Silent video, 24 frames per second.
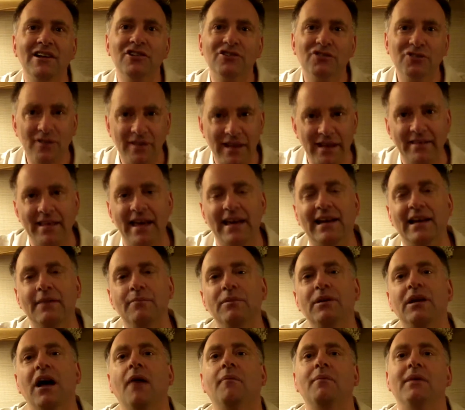so that they can
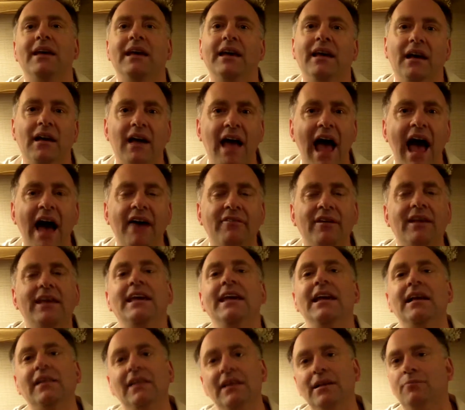have a
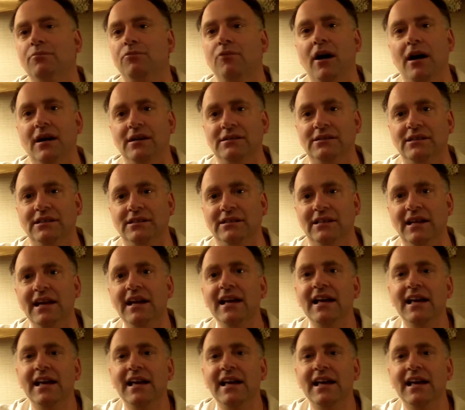healing process.